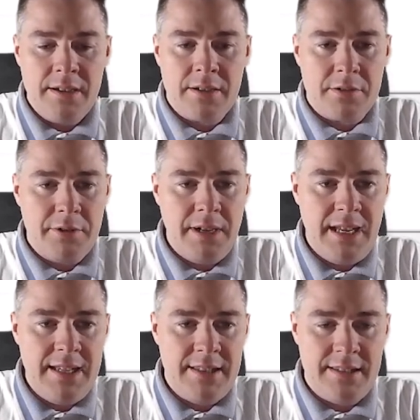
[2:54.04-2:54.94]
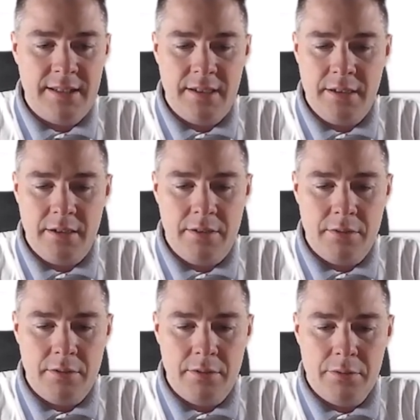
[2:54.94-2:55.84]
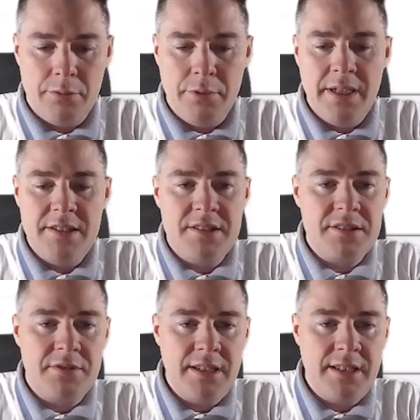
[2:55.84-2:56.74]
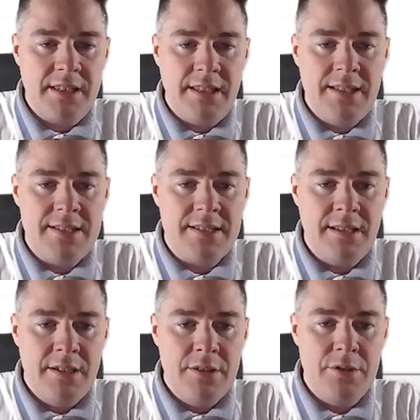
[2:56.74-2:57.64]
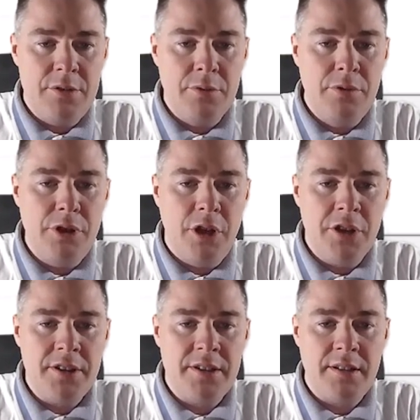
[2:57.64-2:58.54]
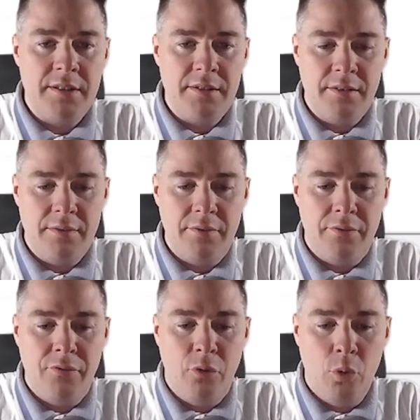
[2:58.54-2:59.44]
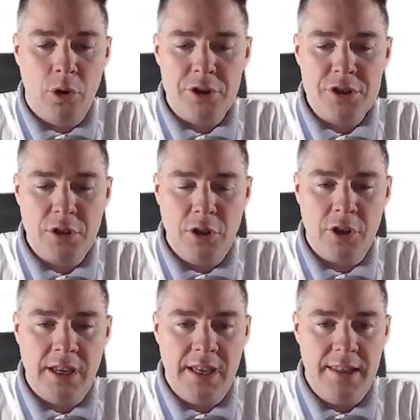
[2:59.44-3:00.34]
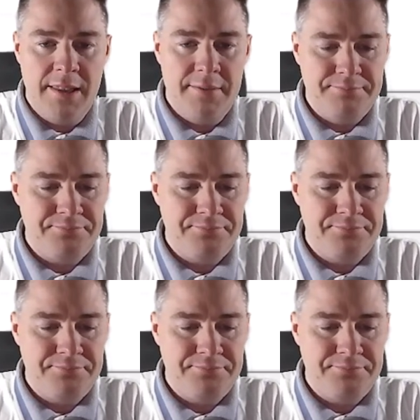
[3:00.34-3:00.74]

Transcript: Create the registry keys to not force login.